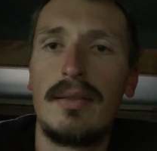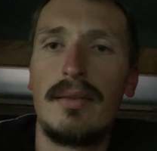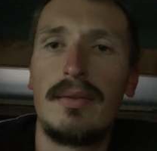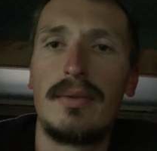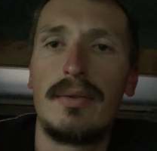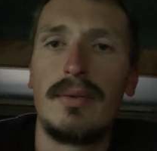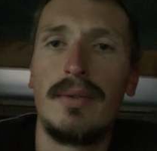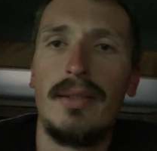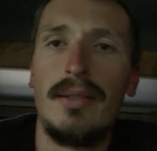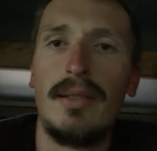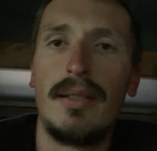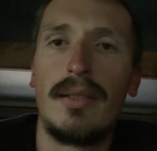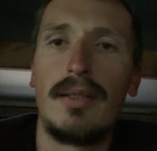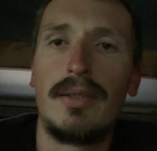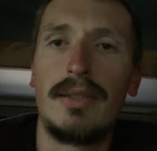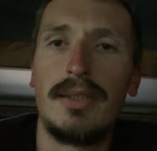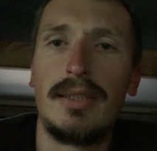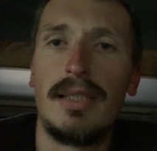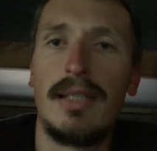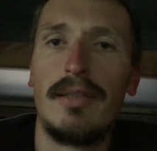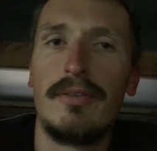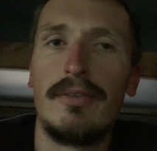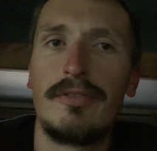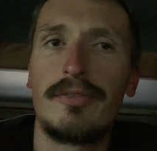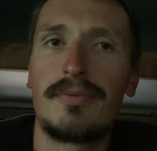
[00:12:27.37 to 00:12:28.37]
all the other
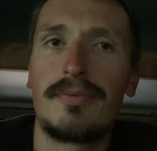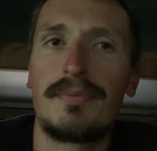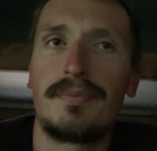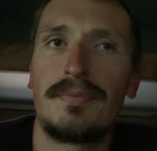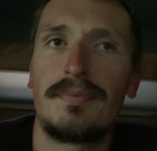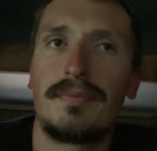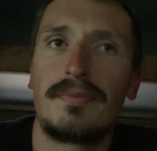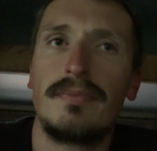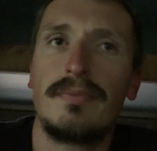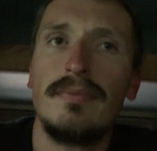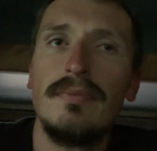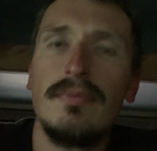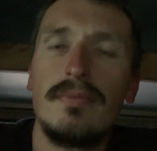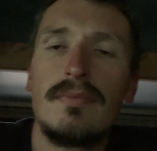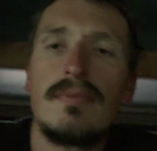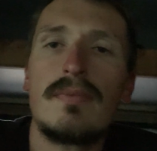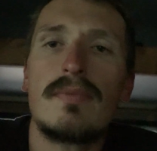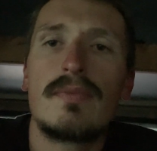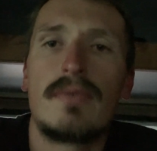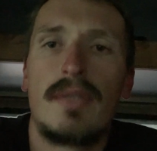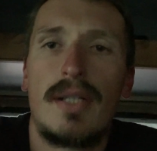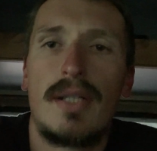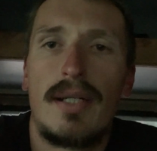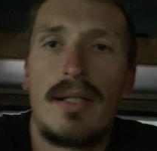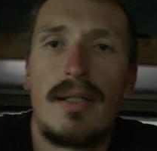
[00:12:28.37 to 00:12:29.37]
stuff
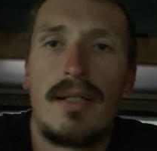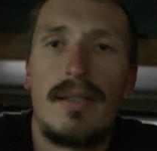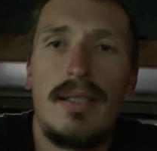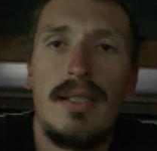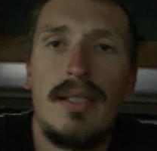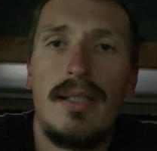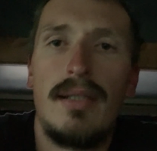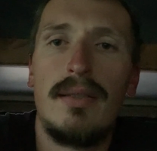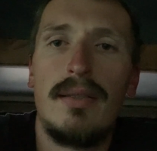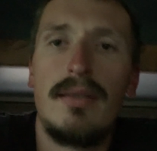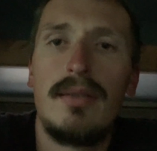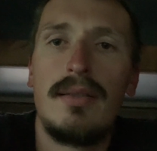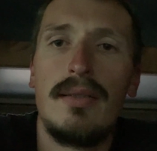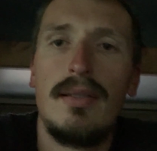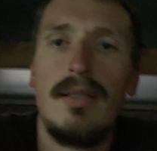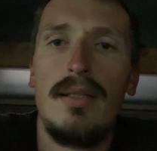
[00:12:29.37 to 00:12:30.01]
that I needed,